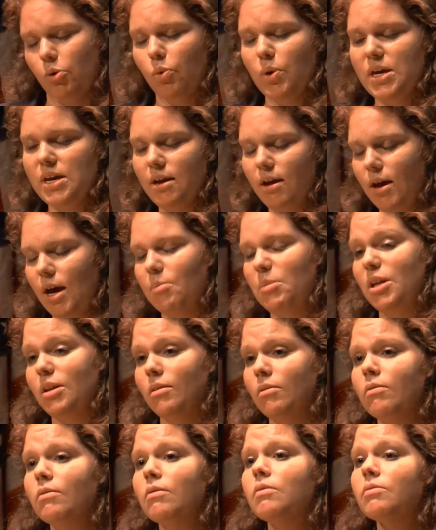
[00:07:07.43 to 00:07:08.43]

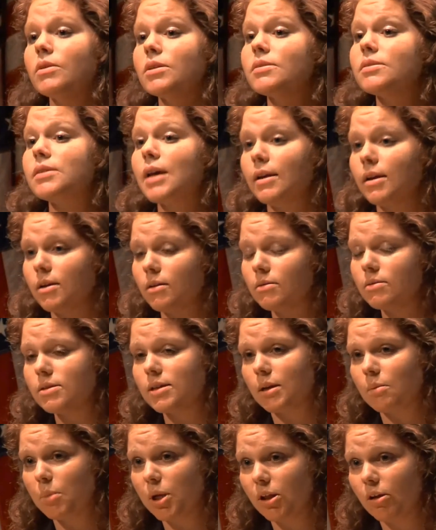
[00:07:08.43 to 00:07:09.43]
the Senate
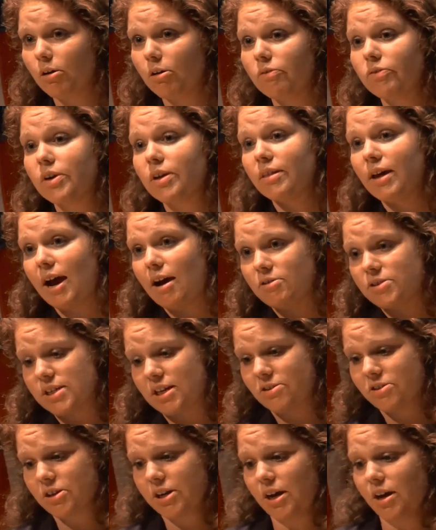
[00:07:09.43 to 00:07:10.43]
sent a bill over to the House
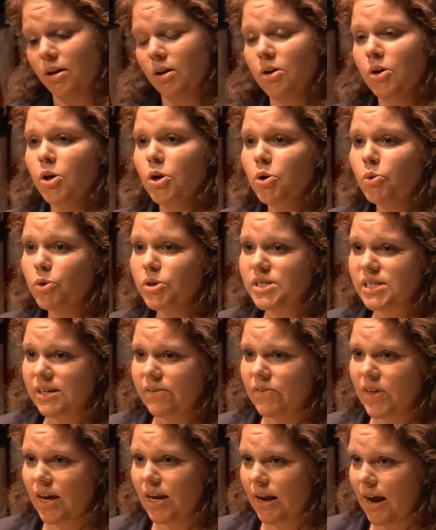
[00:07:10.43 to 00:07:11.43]
yesterday. We'll
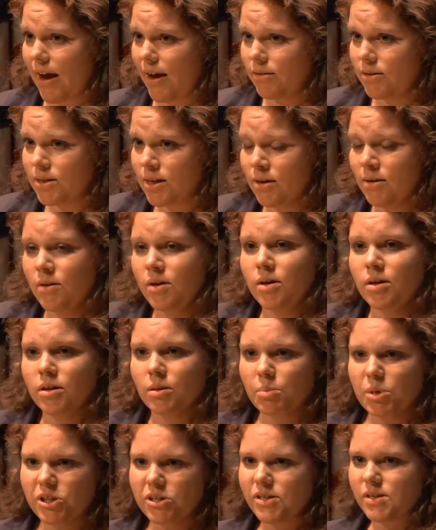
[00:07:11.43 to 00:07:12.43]
see if they can act.
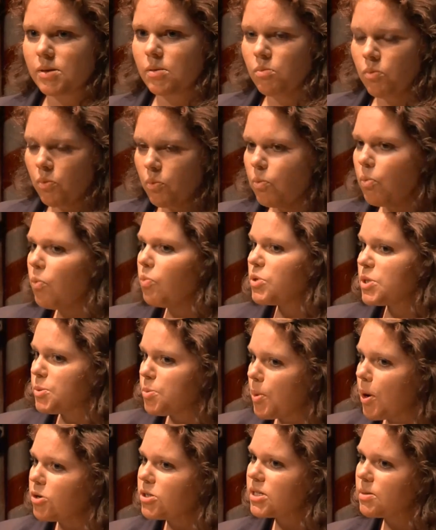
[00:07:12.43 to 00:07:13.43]
The bill is
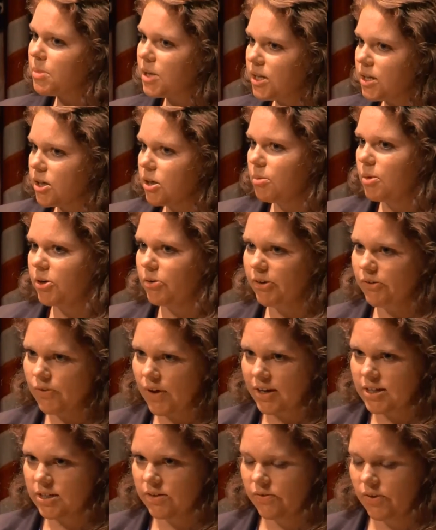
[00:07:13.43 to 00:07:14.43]
supposed to be a little bit
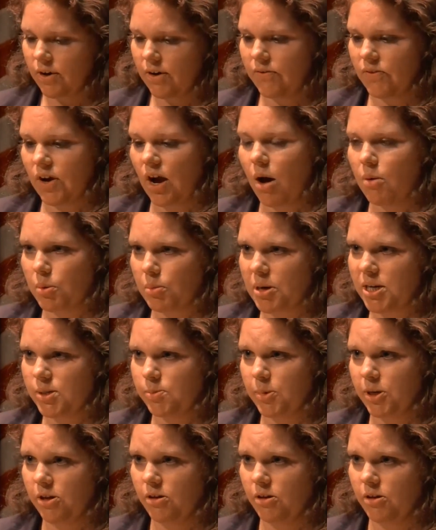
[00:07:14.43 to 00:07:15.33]
reflective of a compromise